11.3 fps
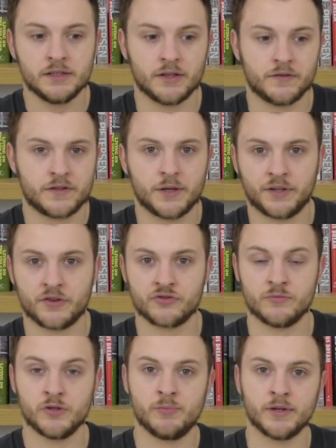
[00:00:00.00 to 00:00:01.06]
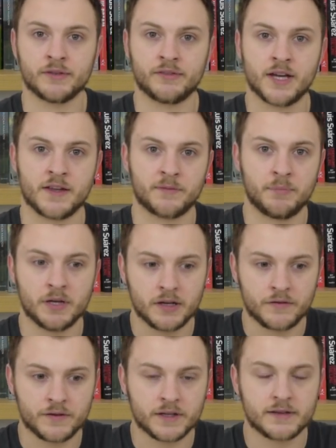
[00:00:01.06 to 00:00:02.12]
if Chelsea can drop more points there, that's
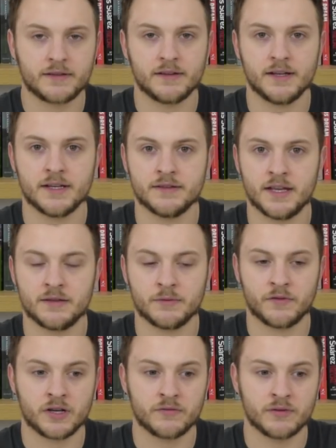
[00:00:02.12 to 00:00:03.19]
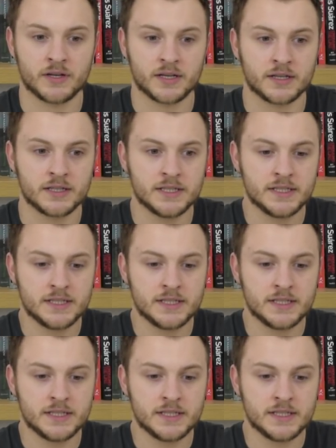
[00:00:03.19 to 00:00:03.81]
perfect. And then we've only really...